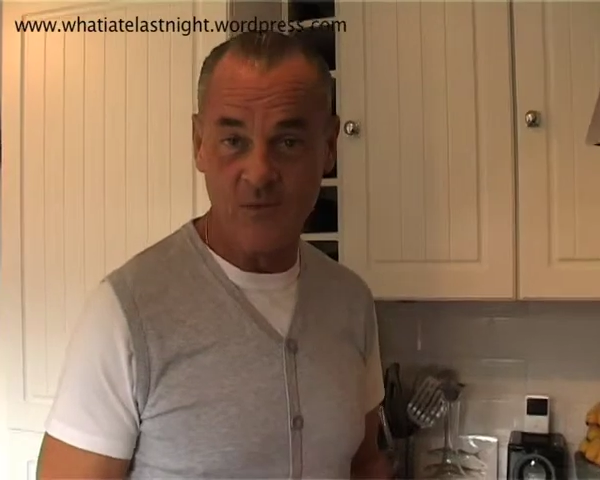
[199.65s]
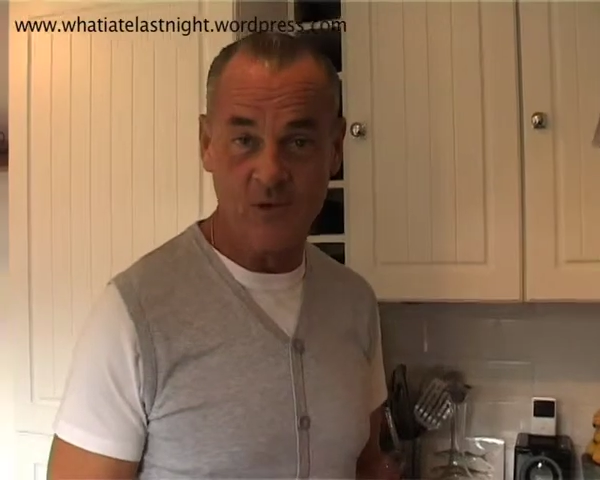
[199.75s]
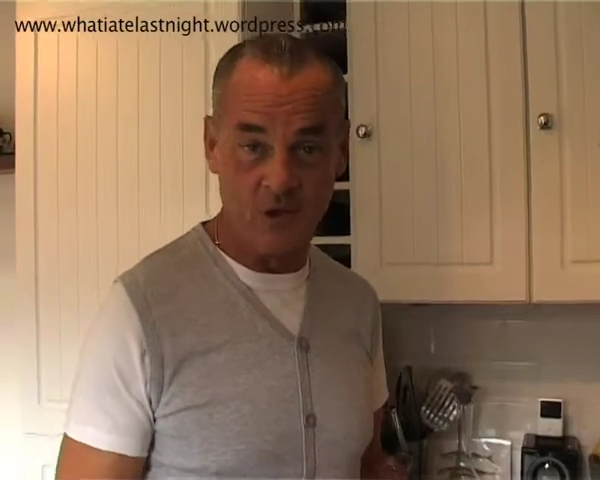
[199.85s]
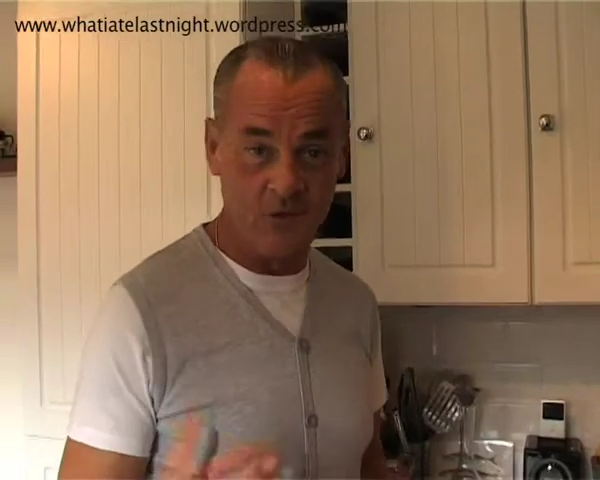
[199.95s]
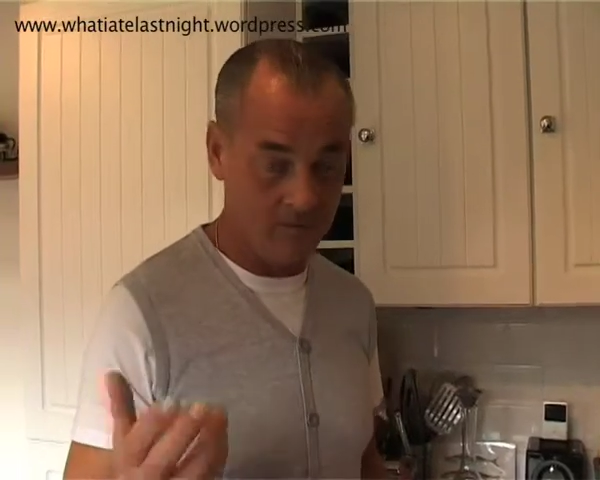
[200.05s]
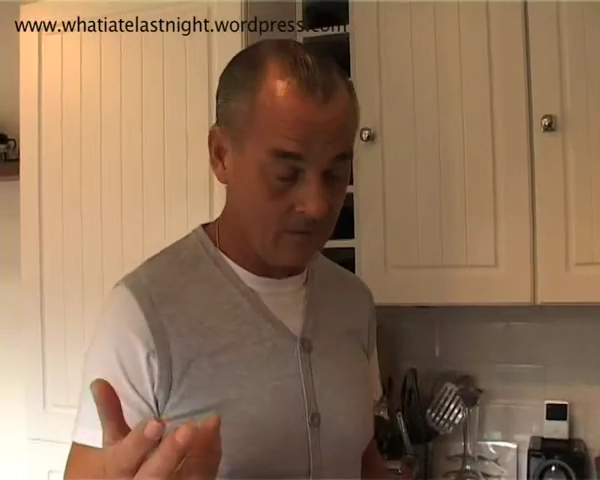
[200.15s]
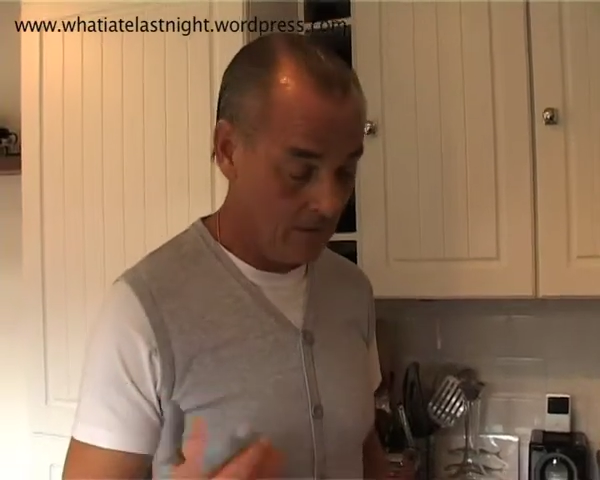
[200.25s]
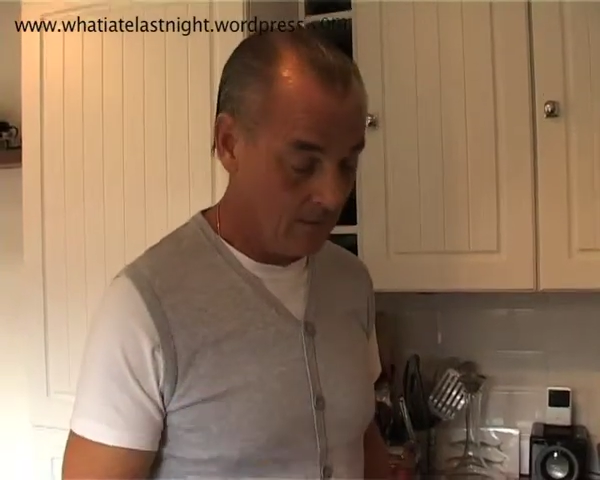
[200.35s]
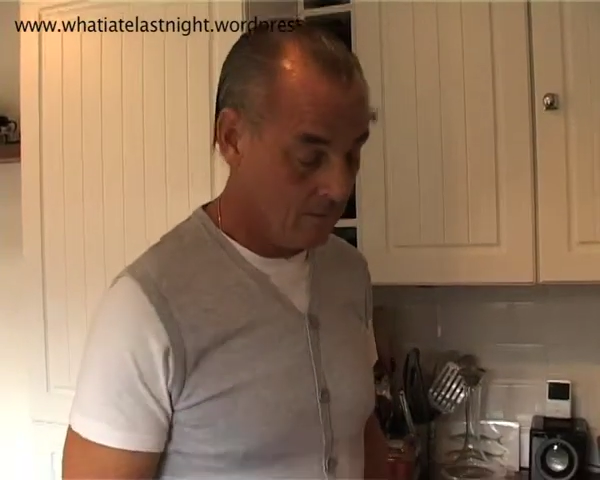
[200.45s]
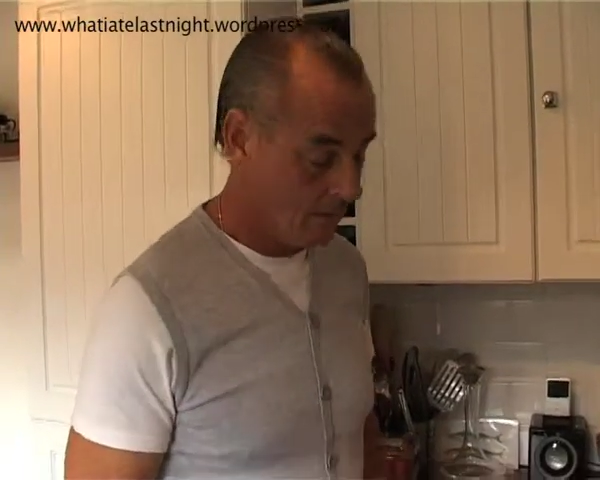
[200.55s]
So
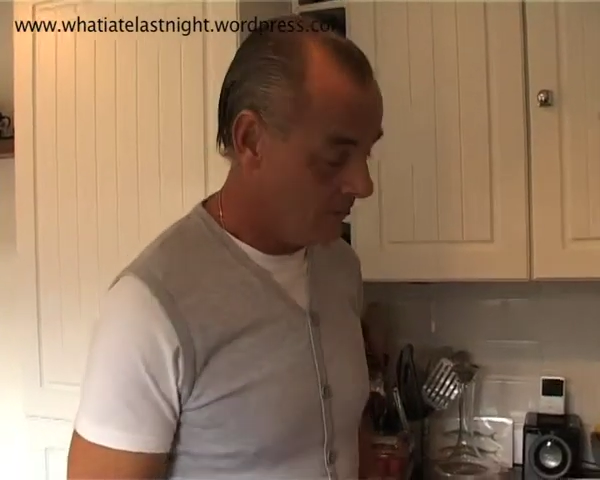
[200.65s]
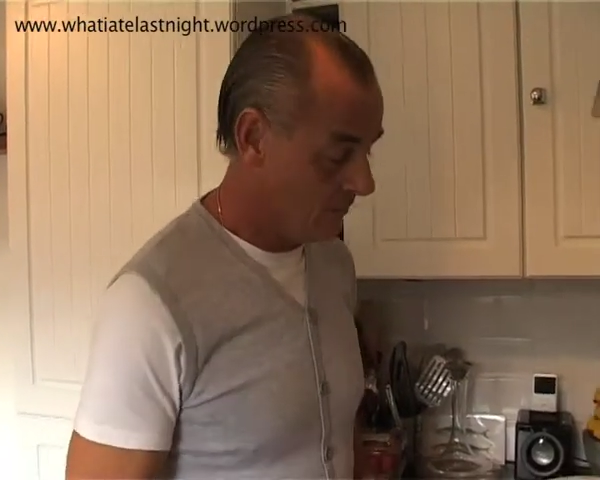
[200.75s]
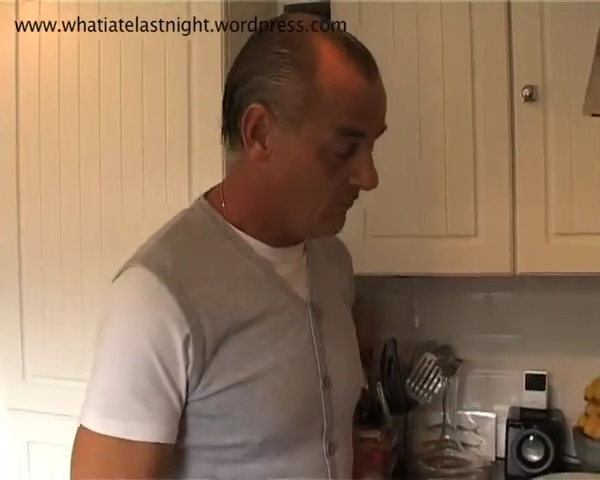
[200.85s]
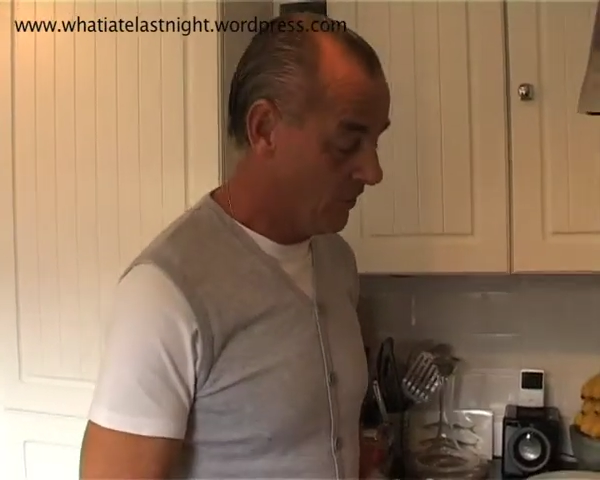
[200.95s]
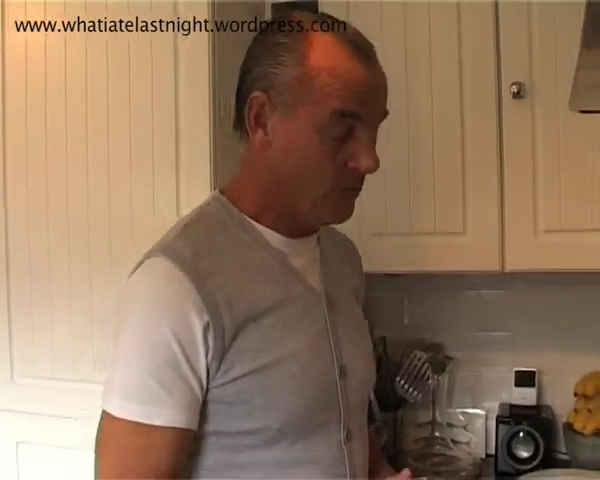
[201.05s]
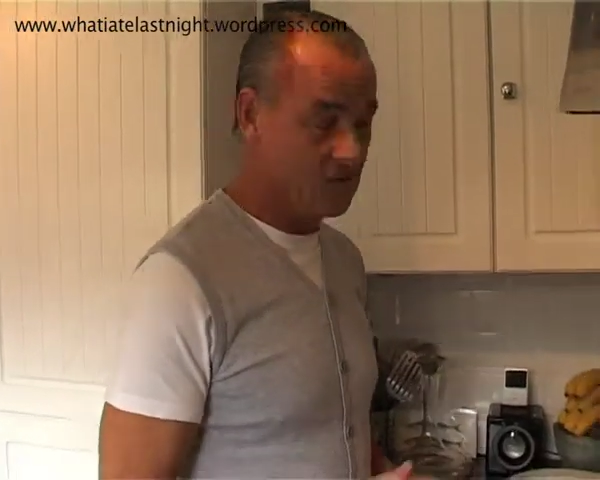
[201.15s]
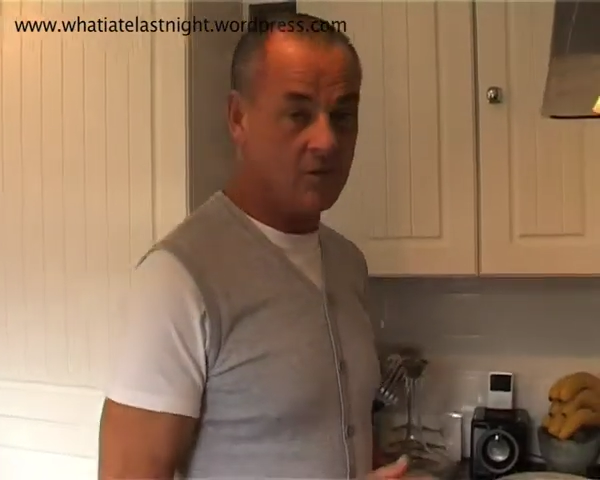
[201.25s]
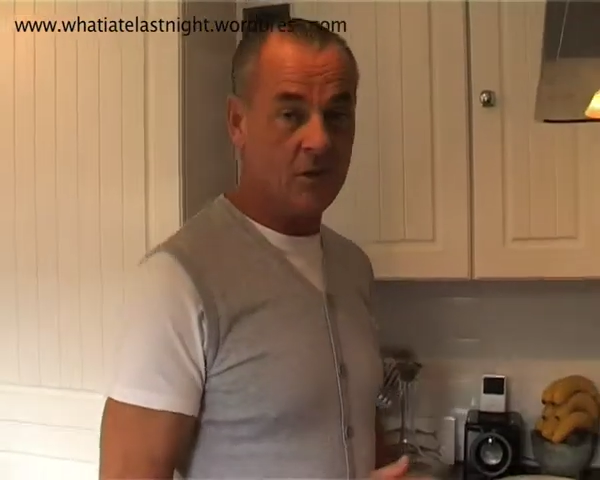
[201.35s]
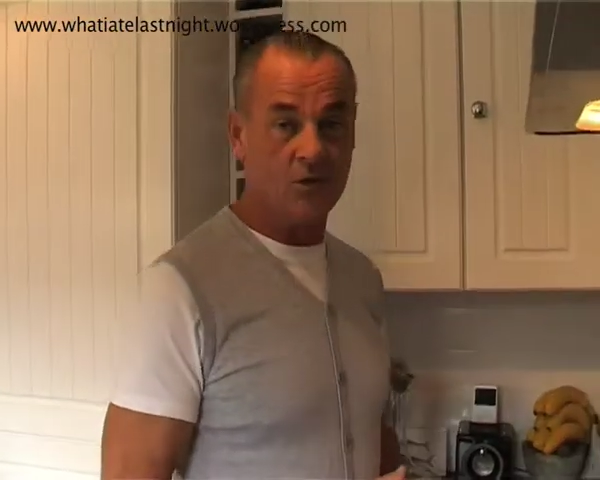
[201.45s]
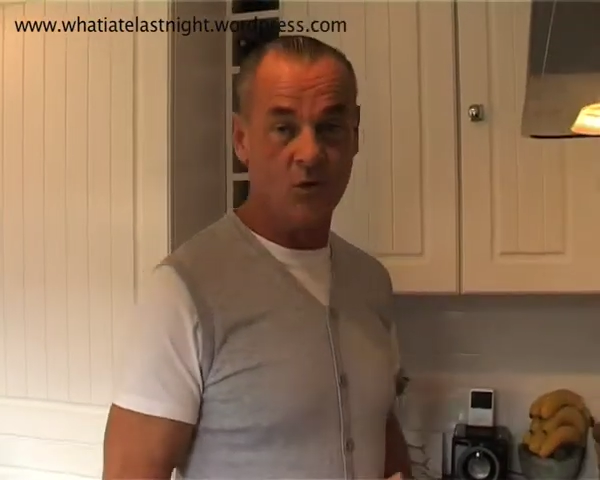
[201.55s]
Regan's
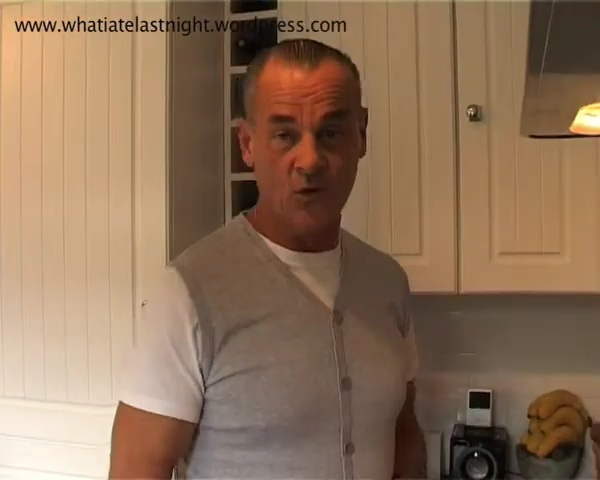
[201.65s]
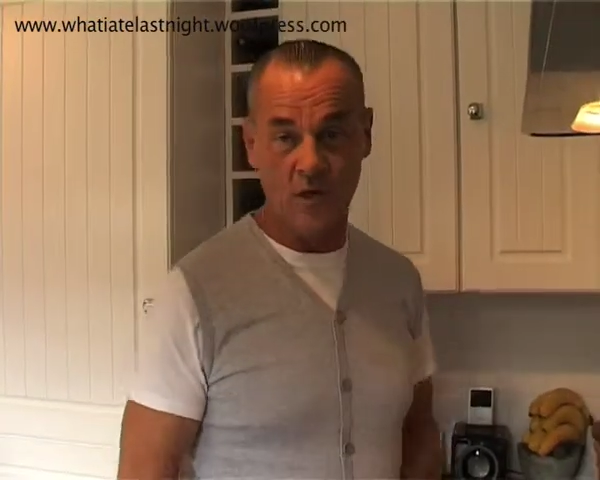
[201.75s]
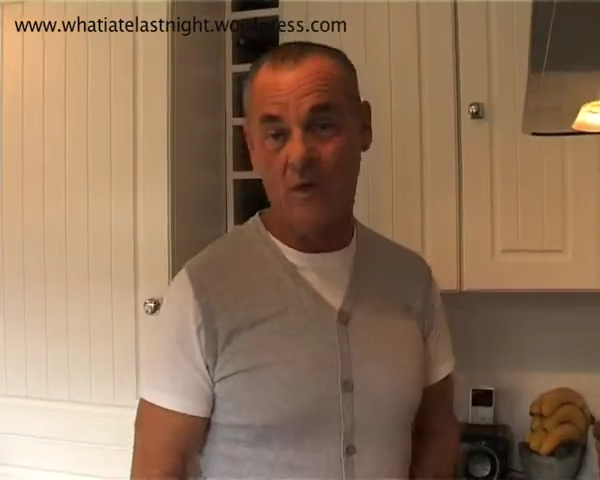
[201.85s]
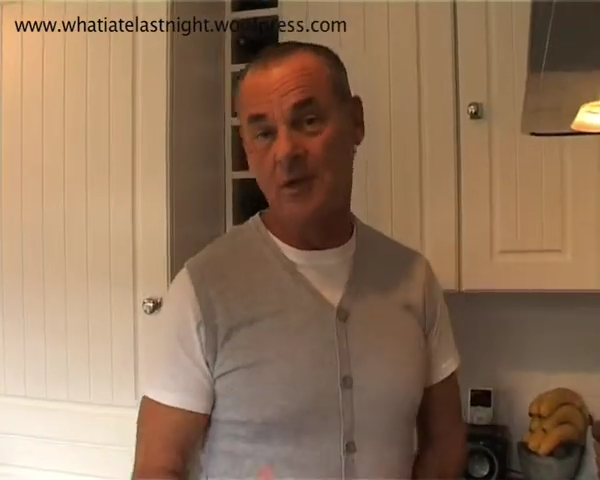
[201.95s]
my daughter,